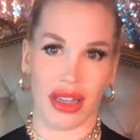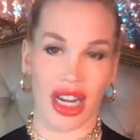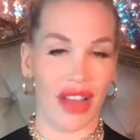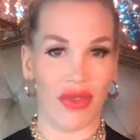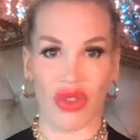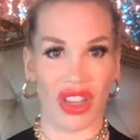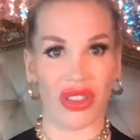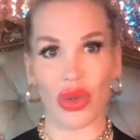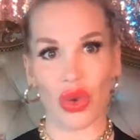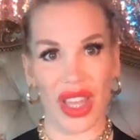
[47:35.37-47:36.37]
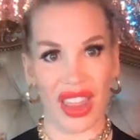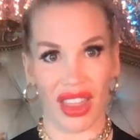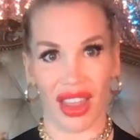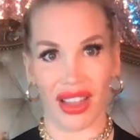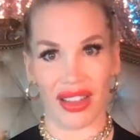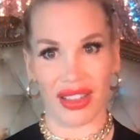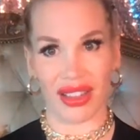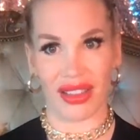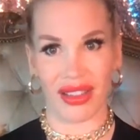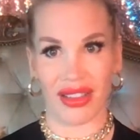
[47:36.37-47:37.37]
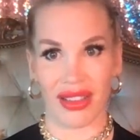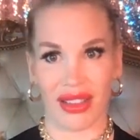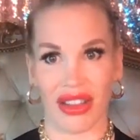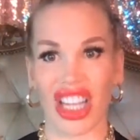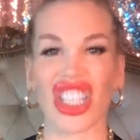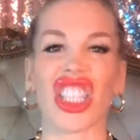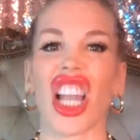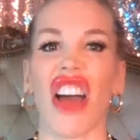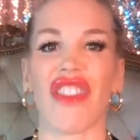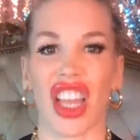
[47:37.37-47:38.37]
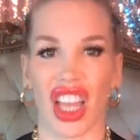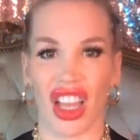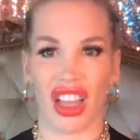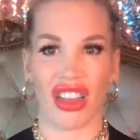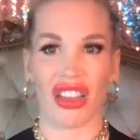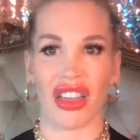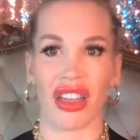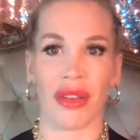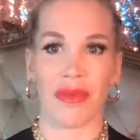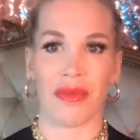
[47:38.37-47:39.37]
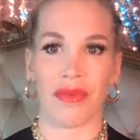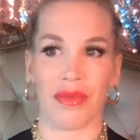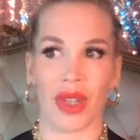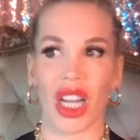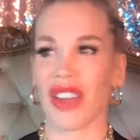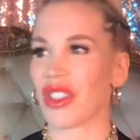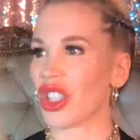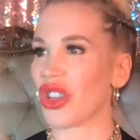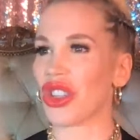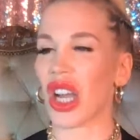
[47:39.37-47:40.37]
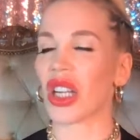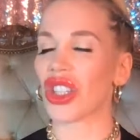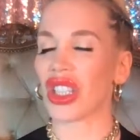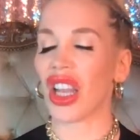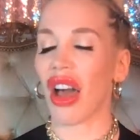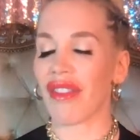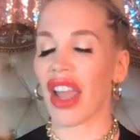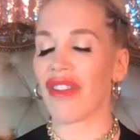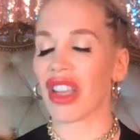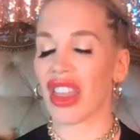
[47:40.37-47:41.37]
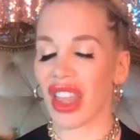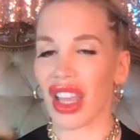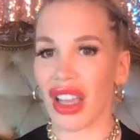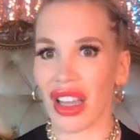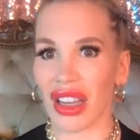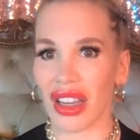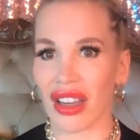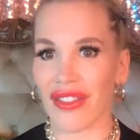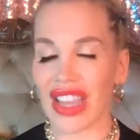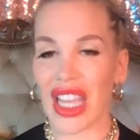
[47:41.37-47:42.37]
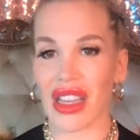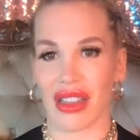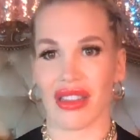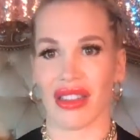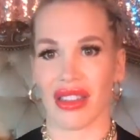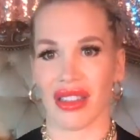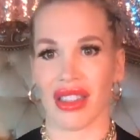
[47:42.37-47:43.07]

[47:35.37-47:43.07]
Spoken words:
I love all those naughty things. I just love it. I love sushi. I just love everything vegan.